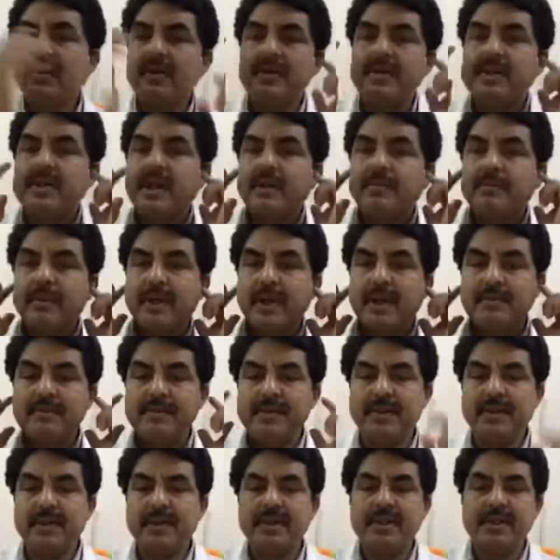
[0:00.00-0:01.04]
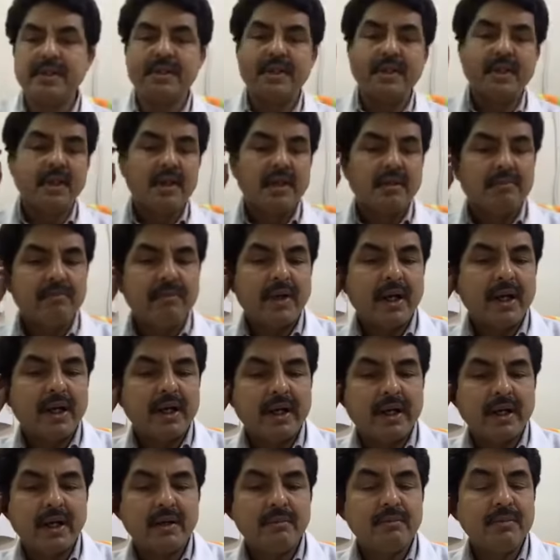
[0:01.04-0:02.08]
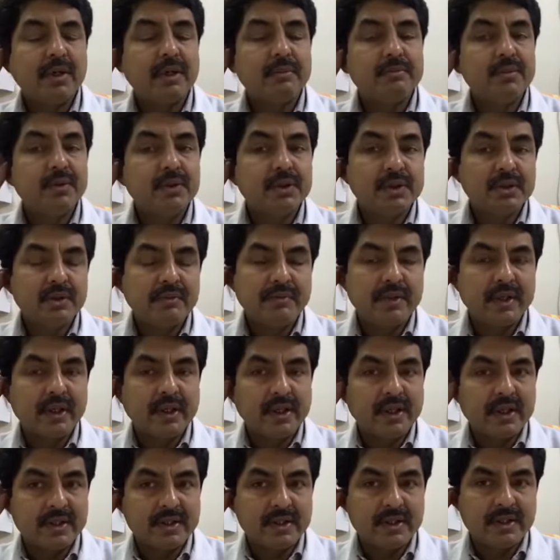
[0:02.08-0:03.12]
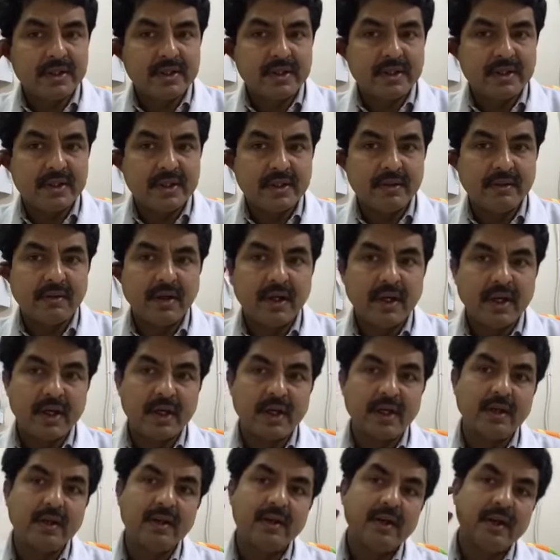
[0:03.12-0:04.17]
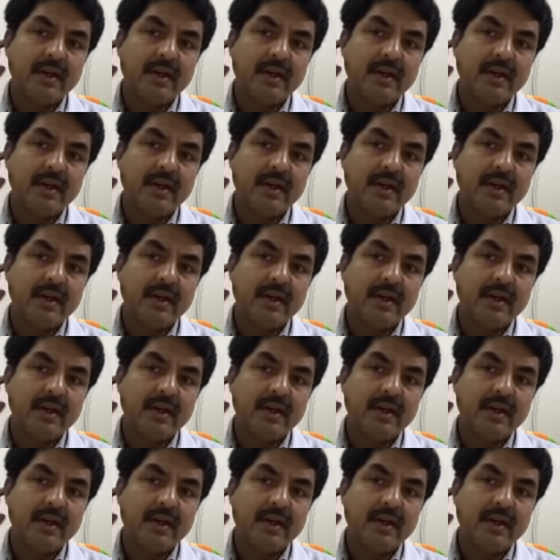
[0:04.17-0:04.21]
or sometimes it is bilateral, but most of the cases is unilateral.